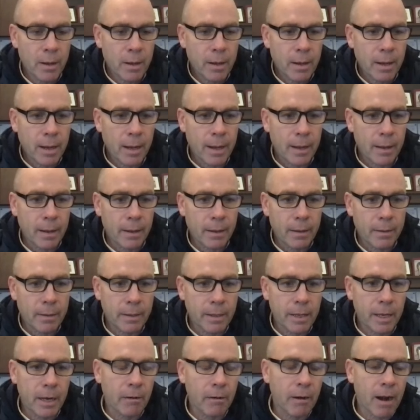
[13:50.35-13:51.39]
the
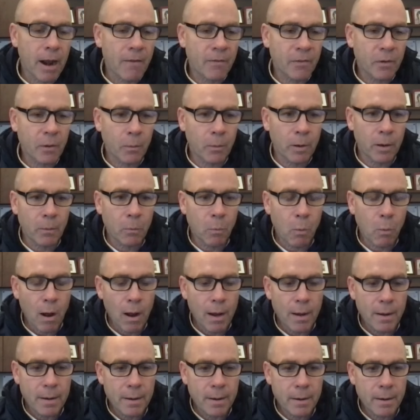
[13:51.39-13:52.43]
year after we
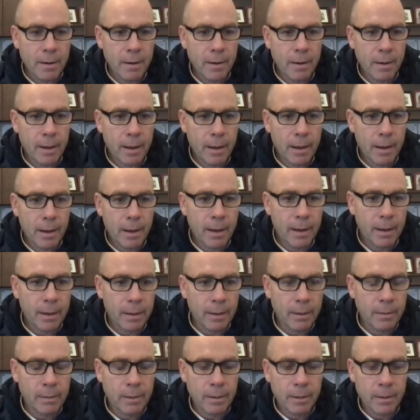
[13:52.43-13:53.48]
won
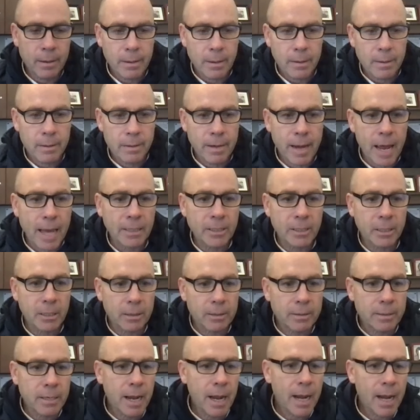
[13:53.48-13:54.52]
the national
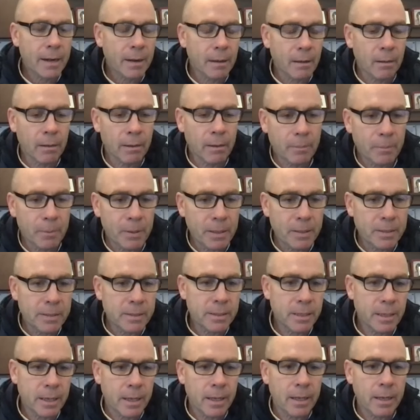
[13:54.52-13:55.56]
title at
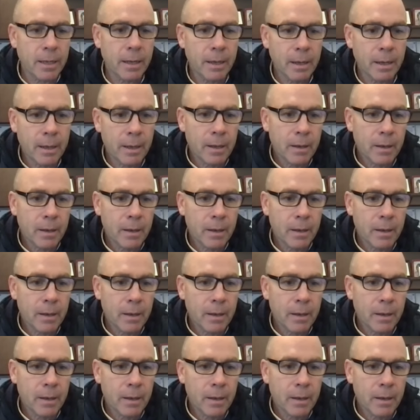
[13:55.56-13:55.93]
BC,